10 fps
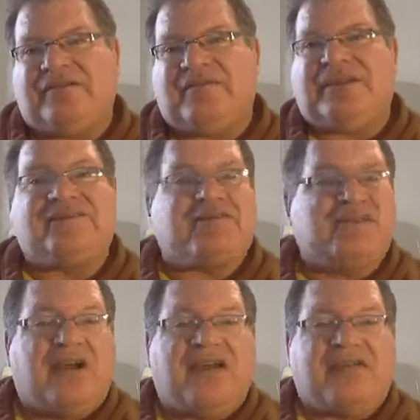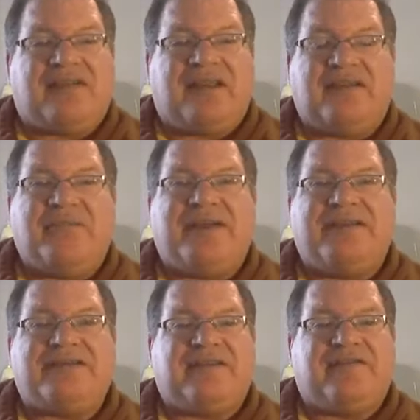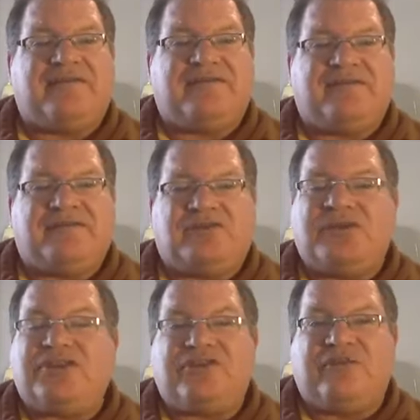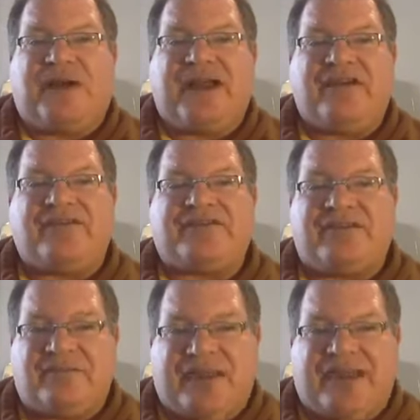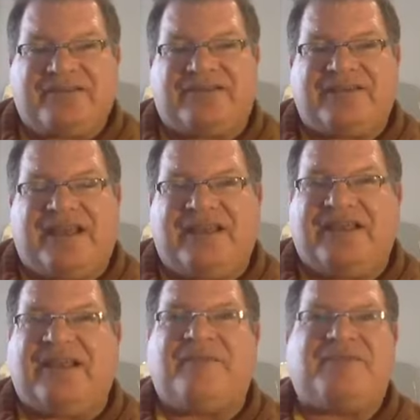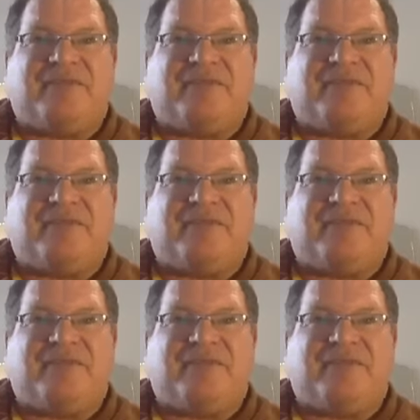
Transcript: because there's not an abundance of traditional buyers, and the banks are tightening up.